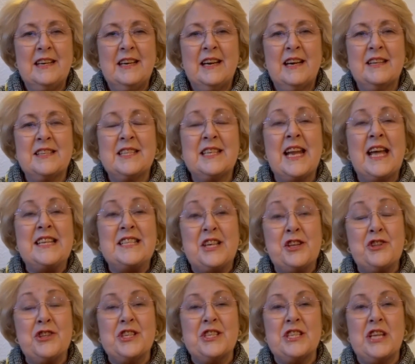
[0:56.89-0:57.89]
and to let
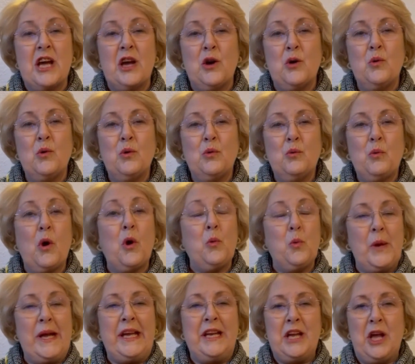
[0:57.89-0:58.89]
others know what
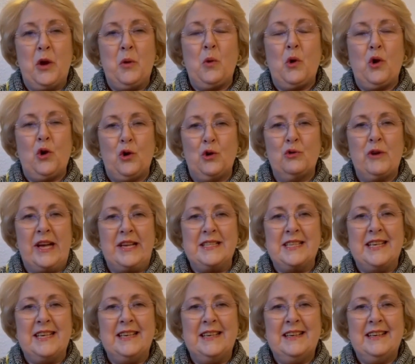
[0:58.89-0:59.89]
we know
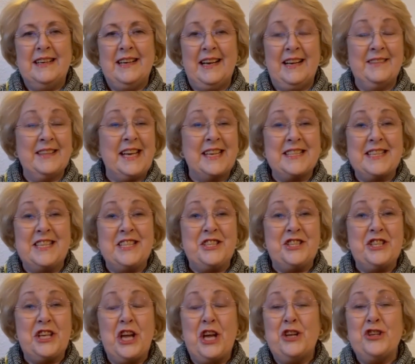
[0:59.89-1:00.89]
already, and that
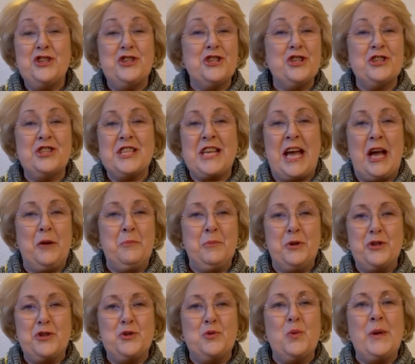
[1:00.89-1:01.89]
is just how
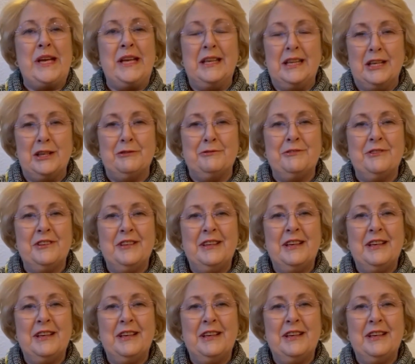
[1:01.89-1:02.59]
much we love